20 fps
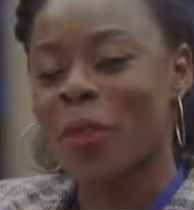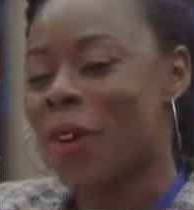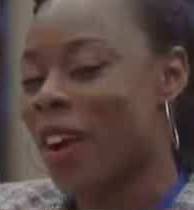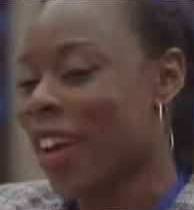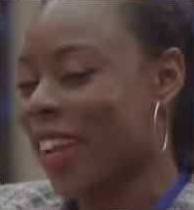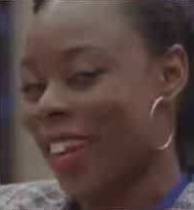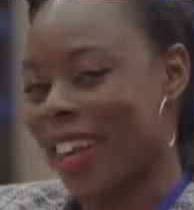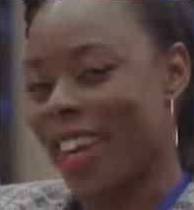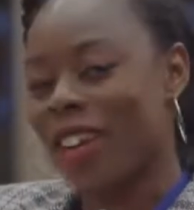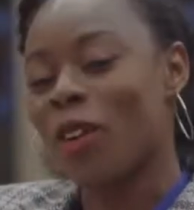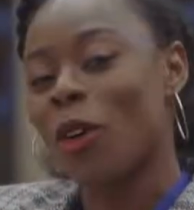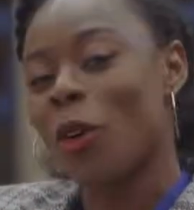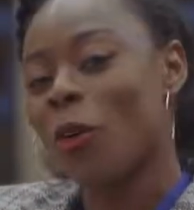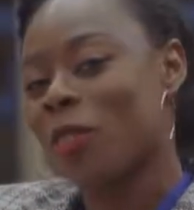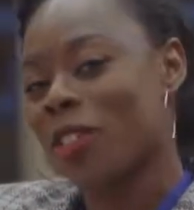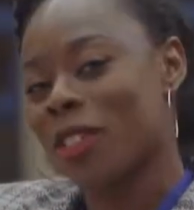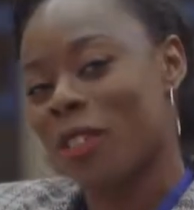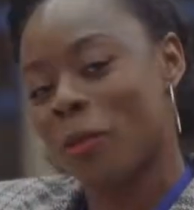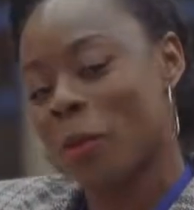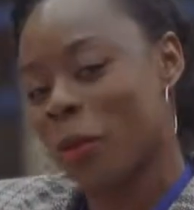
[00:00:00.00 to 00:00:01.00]
where I get a lot of
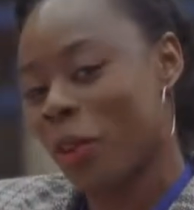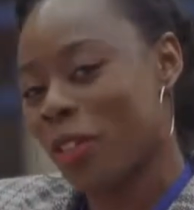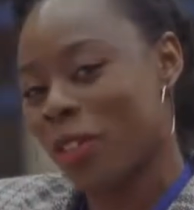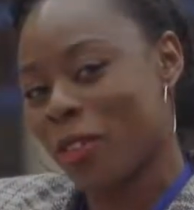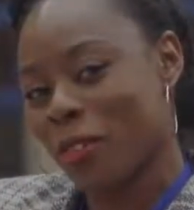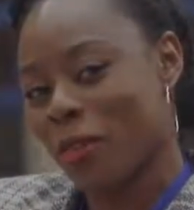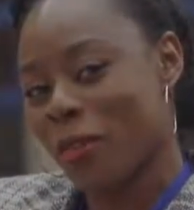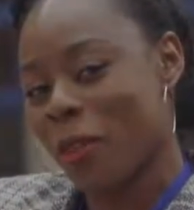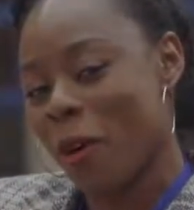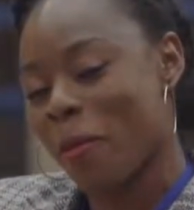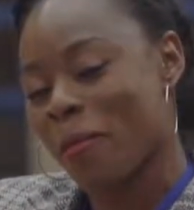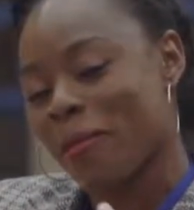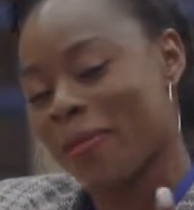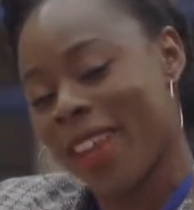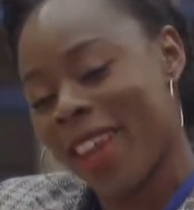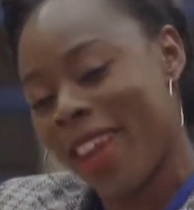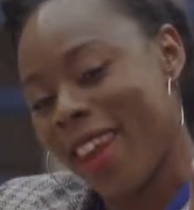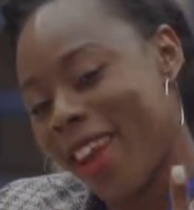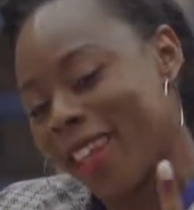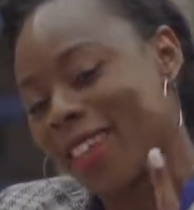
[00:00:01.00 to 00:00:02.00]
inspiration from.
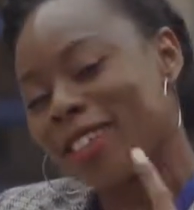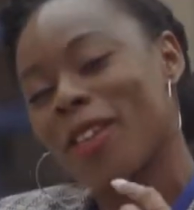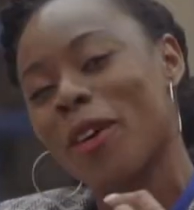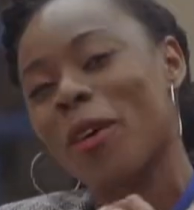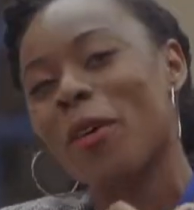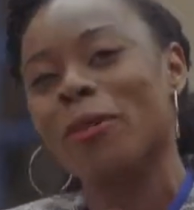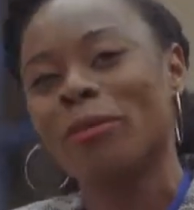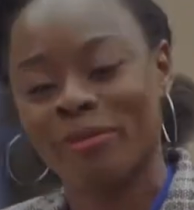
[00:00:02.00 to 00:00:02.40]
Let's go.